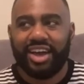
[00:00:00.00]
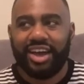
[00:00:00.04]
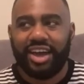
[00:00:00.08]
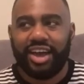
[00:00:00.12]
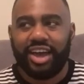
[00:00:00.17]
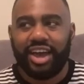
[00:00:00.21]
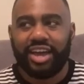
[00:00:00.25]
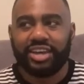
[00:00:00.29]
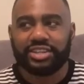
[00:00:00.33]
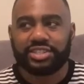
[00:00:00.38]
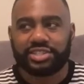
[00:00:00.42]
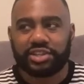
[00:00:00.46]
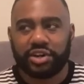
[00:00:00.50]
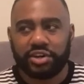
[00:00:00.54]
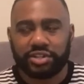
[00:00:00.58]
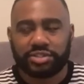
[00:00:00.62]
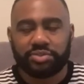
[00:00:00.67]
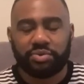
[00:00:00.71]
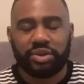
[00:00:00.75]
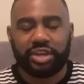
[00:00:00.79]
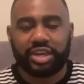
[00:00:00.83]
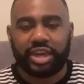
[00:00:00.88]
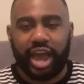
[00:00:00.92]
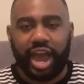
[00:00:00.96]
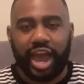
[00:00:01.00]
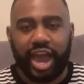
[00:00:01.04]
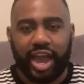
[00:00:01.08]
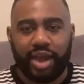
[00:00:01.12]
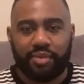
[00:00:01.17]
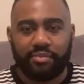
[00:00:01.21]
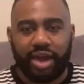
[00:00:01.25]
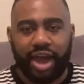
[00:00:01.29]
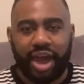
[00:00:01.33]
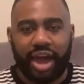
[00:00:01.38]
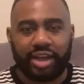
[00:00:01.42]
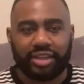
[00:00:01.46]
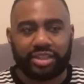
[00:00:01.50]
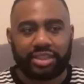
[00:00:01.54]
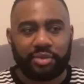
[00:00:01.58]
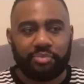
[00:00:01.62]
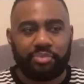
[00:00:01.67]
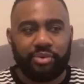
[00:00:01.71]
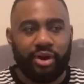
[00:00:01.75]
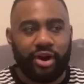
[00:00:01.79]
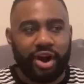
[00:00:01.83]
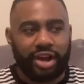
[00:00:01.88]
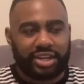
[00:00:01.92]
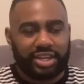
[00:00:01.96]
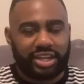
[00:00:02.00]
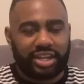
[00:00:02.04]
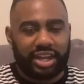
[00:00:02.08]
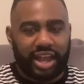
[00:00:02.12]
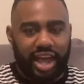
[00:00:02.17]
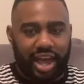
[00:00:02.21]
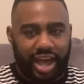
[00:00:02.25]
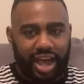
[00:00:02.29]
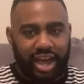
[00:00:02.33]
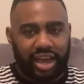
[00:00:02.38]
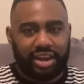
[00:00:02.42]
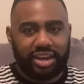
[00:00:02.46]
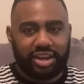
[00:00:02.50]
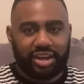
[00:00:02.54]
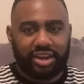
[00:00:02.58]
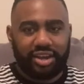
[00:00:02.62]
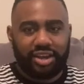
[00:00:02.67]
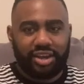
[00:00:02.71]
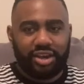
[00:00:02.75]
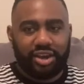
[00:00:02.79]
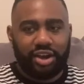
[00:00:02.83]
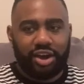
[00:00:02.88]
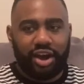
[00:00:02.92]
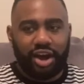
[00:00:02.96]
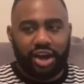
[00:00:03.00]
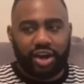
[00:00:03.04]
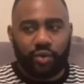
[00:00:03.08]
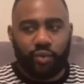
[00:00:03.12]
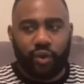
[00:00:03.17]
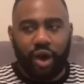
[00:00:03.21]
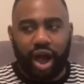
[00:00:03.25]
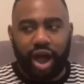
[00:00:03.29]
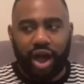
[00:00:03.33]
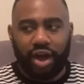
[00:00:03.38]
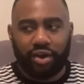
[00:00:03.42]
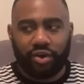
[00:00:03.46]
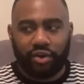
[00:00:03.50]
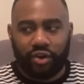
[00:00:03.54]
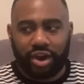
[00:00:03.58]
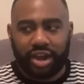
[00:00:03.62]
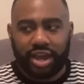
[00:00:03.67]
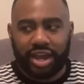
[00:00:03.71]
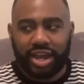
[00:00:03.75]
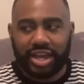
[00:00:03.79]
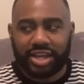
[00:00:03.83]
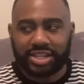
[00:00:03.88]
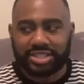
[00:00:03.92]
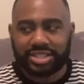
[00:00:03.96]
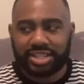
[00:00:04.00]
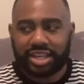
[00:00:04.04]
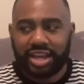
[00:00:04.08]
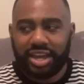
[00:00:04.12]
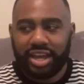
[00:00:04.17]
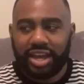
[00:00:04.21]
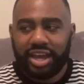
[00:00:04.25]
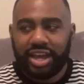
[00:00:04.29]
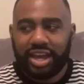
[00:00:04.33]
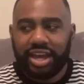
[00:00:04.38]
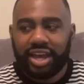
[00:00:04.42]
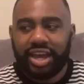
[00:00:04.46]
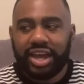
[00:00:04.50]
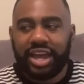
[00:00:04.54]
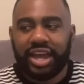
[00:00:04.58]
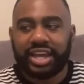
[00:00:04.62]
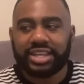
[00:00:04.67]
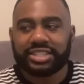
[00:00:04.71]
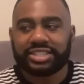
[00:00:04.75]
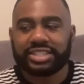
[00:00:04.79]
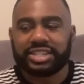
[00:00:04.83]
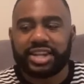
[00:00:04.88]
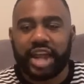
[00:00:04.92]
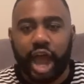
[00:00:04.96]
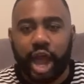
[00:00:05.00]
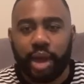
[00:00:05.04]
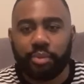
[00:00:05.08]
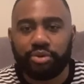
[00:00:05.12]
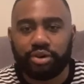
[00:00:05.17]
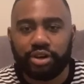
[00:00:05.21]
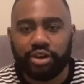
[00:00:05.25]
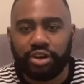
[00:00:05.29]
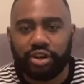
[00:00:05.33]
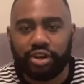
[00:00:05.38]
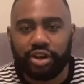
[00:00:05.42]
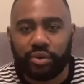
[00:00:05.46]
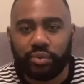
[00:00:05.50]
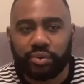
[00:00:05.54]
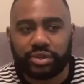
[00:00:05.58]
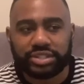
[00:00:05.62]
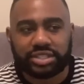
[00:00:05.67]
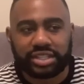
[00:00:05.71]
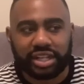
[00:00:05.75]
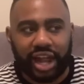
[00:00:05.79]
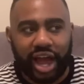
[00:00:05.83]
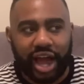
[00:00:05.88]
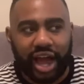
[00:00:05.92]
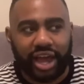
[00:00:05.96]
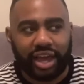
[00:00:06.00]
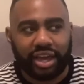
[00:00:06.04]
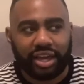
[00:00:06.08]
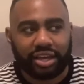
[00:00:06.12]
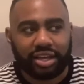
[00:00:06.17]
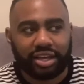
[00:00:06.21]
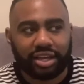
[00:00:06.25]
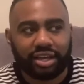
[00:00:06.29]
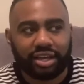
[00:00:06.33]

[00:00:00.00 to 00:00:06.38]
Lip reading: As soon as we came out the parking lot of the Walgreens, his neighborhood was like,